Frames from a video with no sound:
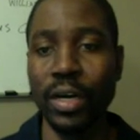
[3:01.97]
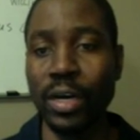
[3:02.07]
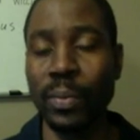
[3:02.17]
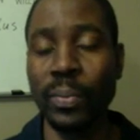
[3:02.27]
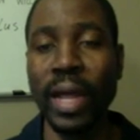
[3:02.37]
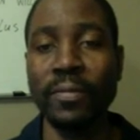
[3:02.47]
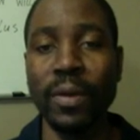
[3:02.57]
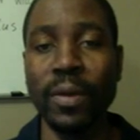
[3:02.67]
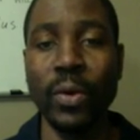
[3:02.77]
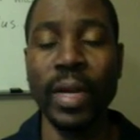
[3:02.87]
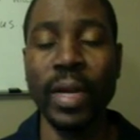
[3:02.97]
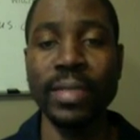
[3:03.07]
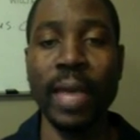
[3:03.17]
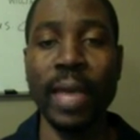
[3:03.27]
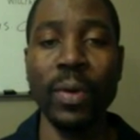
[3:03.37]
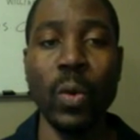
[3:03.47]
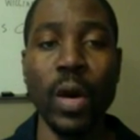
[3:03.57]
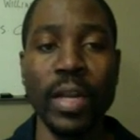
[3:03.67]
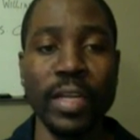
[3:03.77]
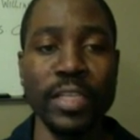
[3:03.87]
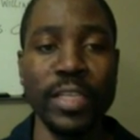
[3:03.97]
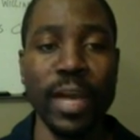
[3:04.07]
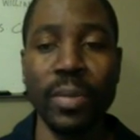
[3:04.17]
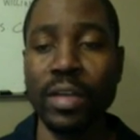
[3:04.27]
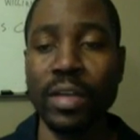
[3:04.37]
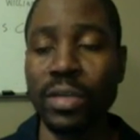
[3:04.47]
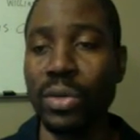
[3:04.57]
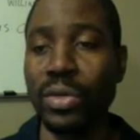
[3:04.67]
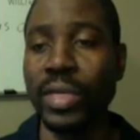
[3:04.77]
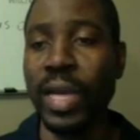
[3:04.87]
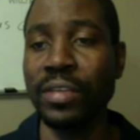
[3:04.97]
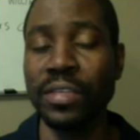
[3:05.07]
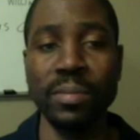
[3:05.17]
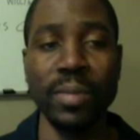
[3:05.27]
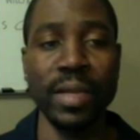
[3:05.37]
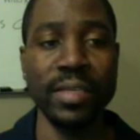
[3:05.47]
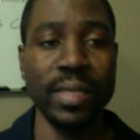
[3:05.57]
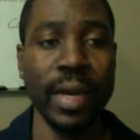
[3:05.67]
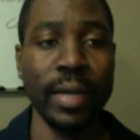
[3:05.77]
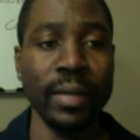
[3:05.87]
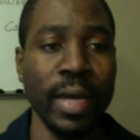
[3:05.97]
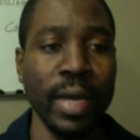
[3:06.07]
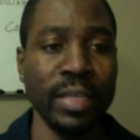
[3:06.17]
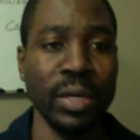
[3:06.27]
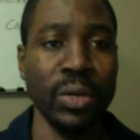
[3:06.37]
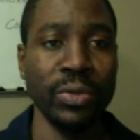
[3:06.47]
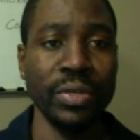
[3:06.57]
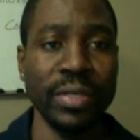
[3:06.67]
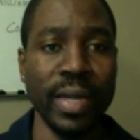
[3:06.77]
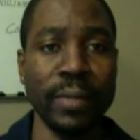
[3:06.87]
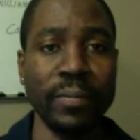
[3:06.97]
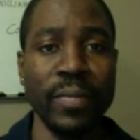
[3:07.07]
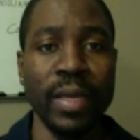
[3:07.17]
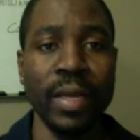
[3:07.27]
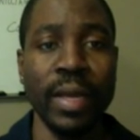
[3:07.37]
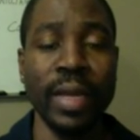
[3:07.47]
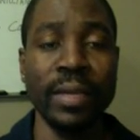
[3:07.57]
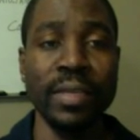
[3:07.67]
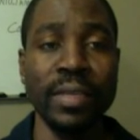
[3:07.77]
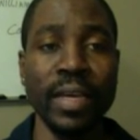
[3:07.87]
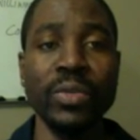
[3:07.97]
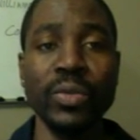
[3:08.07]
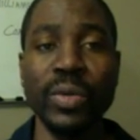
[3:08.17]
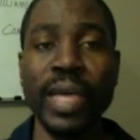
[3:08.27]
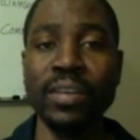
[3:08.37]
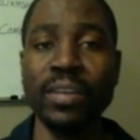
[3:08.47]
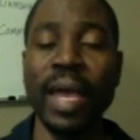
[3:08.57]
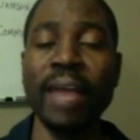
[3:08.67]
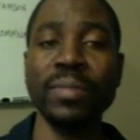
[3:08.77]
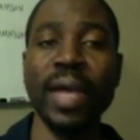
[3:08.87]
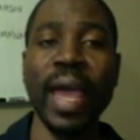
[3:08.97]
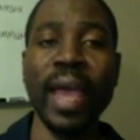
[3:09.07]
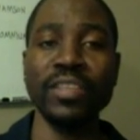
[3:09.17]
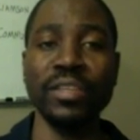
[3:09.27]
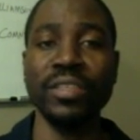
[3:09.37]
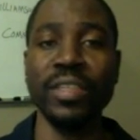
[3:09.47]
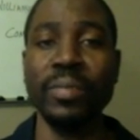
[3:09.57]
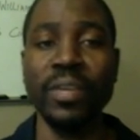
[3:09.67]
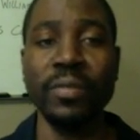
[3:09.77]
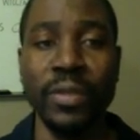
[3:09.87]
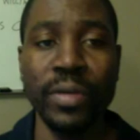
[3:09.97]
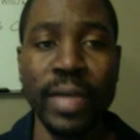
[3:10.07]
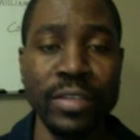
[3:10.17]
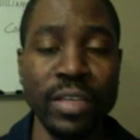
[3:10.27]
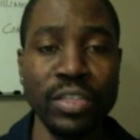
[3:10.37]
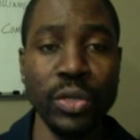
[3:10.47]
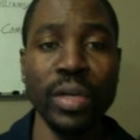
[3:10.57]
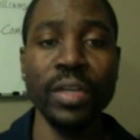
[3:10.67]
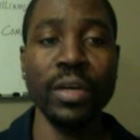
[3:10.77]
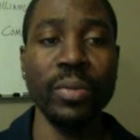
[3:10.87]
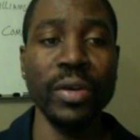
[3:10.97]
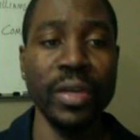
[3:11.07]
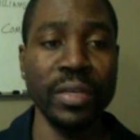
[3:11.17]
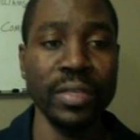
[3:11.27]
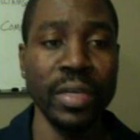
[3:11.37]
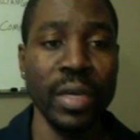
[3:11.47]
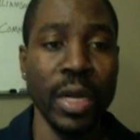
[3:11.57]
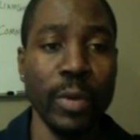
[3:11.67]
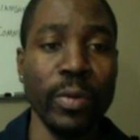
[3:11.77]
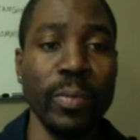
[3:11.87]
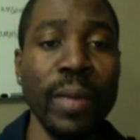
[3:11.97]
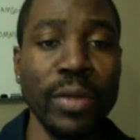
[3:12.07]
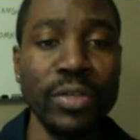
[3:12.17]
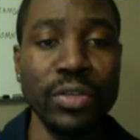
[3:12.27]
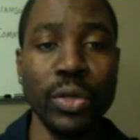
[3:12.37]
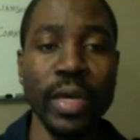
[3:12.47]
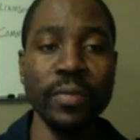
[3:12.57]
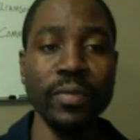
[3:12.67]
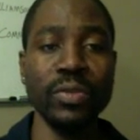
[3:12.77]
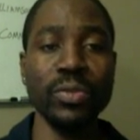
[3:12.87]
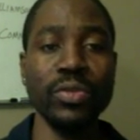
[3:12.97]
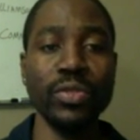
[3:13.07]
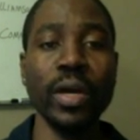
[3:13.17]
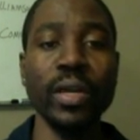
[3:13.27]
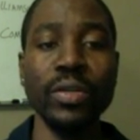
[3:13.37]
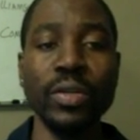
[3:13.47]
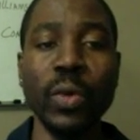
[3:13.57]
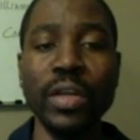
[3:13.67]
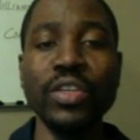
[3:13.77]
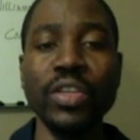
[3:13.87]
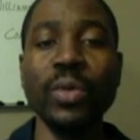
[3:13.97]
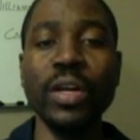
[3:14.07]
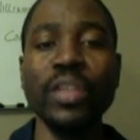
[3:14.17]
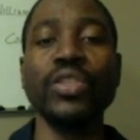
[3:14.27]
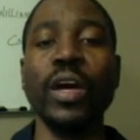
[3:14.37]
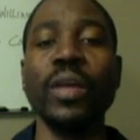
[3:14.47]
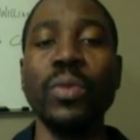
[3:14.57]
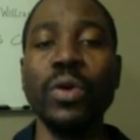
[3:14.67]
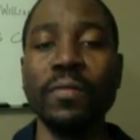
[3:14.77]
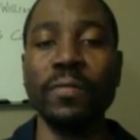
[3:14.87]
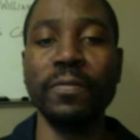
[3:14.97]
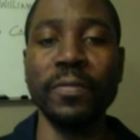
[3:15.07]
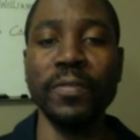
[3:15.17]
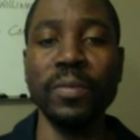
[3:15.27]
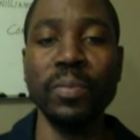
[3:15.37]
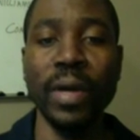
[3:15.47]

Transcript: the platform, go ahead and type a 1 in the chat box so I know you guys see my slide as I go through this slide. Like I said, I have some action steps here for you guys in joining the communities. Now remember, to join, you don't want to join more than 15